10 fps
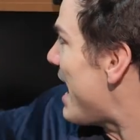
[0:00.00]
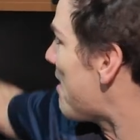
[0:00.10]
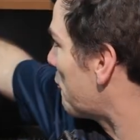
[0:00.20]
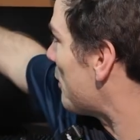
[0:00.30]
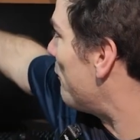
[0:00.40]

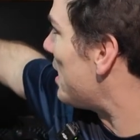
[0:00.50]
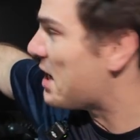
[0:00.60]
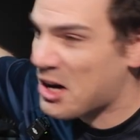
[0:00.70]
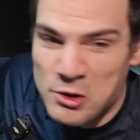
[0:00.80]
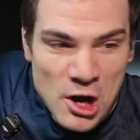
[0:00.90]
every
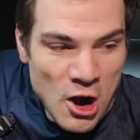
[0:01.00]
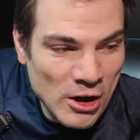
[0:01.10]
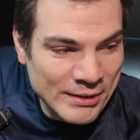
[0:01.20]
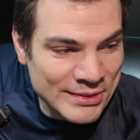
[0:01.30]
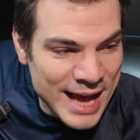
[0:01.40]
video
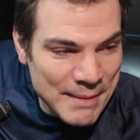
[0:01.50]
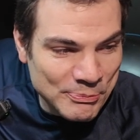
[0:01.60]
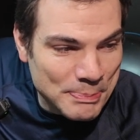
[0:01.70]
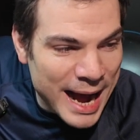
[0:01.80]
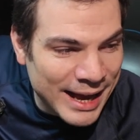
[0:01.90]
card in
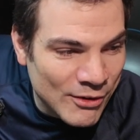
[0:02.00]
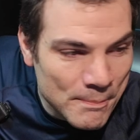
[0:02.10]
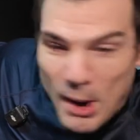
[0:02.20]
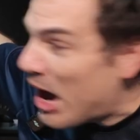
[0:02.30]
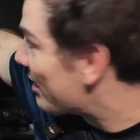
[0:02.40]
that file
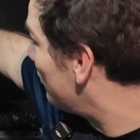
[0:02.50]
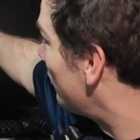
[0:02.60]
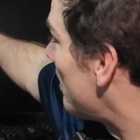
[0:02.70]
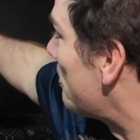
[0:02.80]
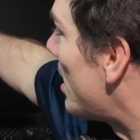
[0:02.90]
of
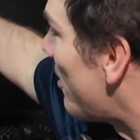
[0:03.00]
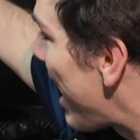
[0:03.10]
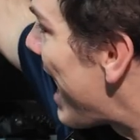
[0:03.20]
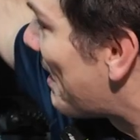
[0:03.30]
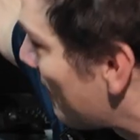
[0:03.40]
boxes up
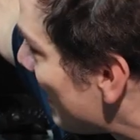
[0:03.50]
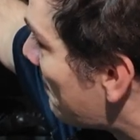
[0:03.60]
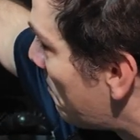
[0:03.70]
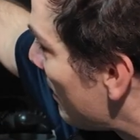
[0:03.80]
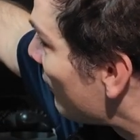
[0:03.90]
there, I am
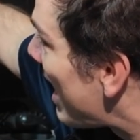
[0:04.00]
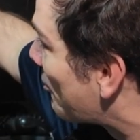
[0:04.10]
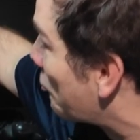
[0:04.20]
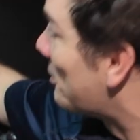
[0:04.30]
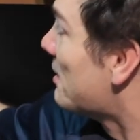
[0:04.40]
in
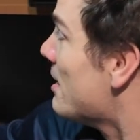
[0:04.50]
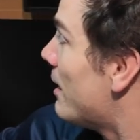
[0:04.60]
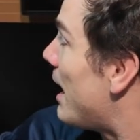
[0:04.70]
possession.